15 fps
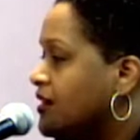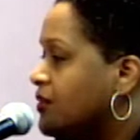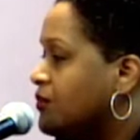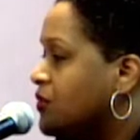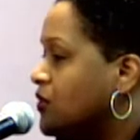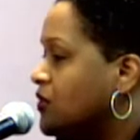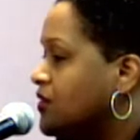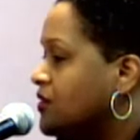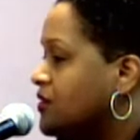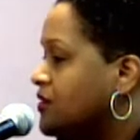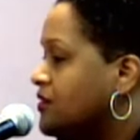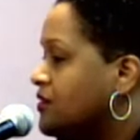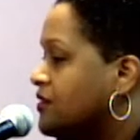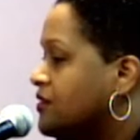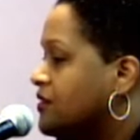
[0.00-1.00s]
a book
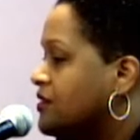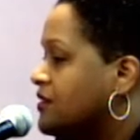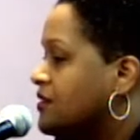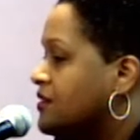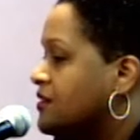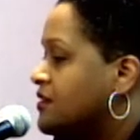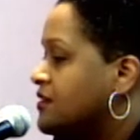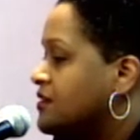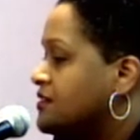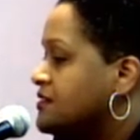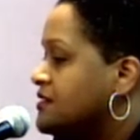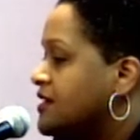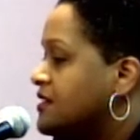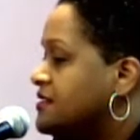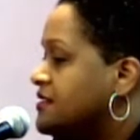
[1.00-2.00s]

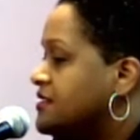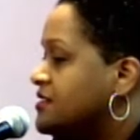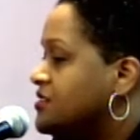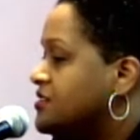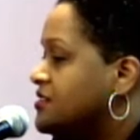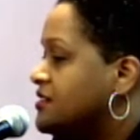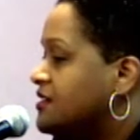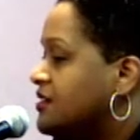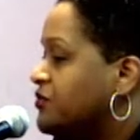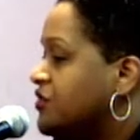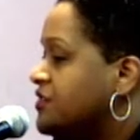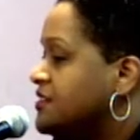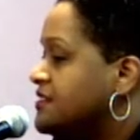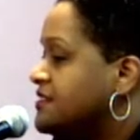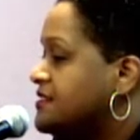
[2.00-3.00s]
citation. I'm
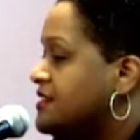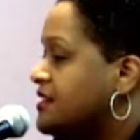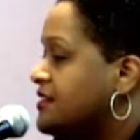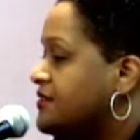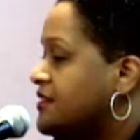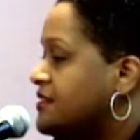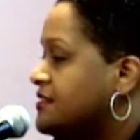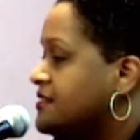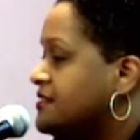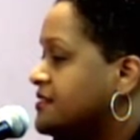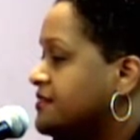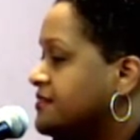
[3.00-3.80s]
going to save it.